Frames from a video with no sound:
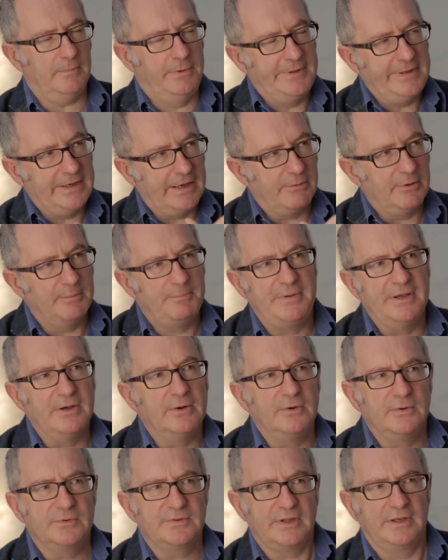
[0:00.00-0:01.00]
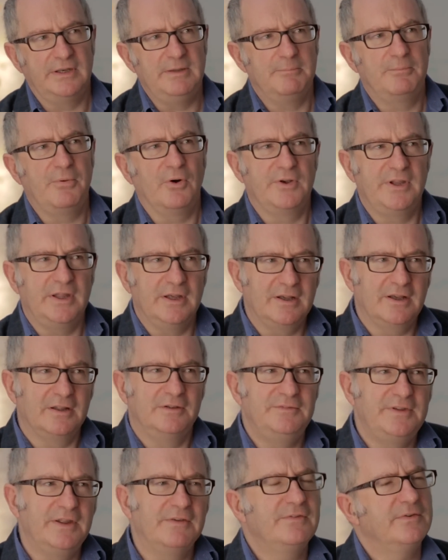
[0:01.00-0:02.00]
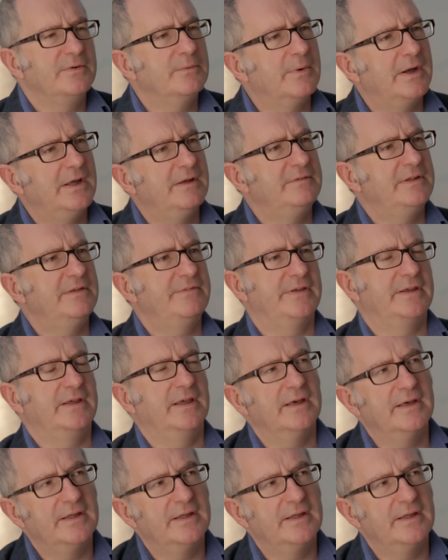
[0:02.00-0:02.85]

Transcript: you know, were built and embody a kind of different way of living.